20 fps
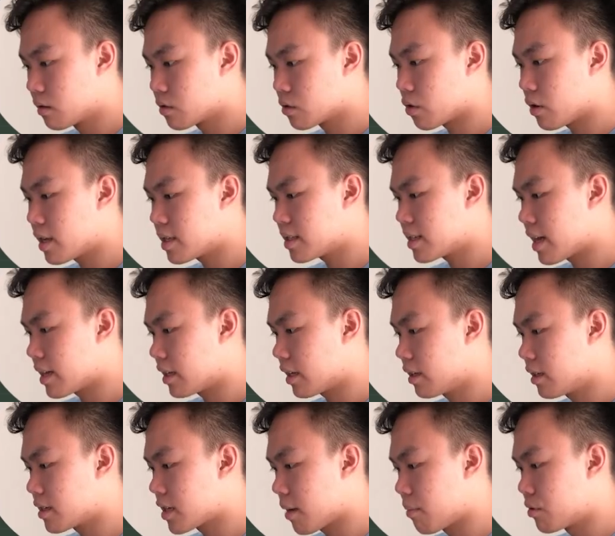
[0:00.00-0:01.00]
So let's say I
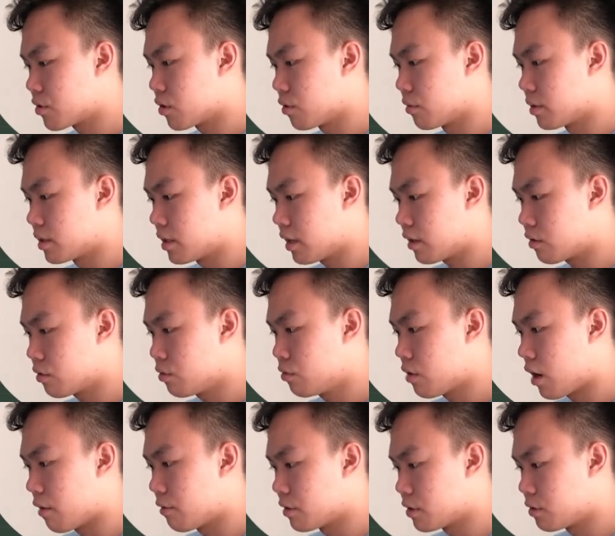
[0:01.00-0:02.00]
think this episode will take
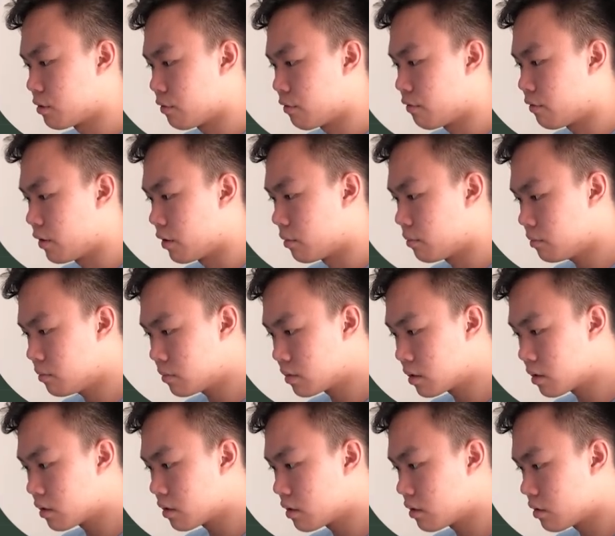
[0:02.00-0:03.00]
2 hours to film.
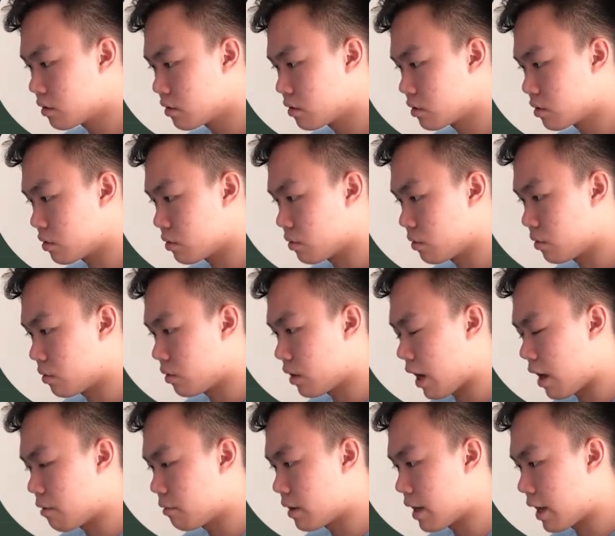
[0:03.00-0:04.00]
So
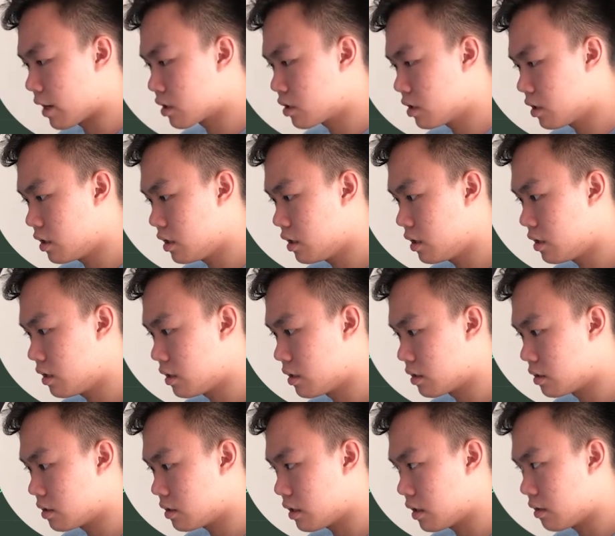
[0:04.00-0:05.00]
I will actually
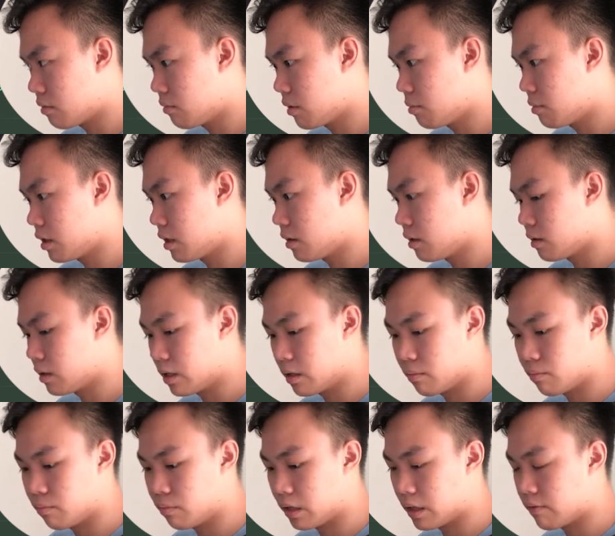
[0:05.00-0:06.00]
instead maybe
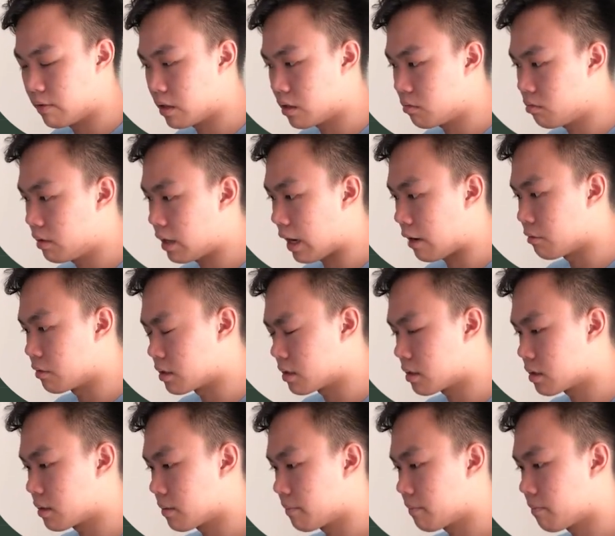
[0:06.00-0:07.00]
give it 3
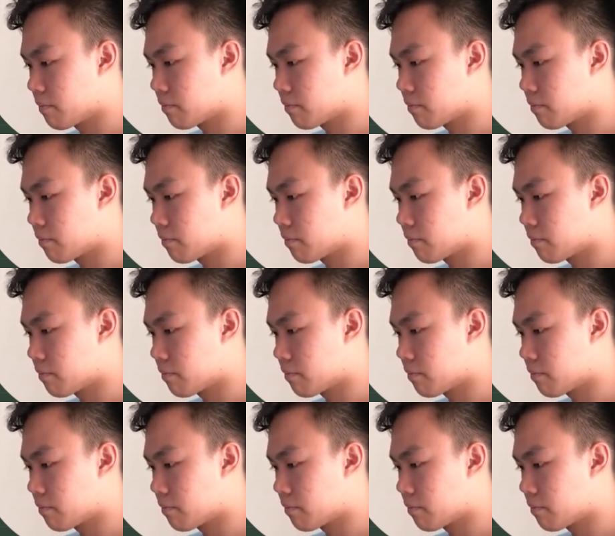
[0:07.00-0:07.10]
hours.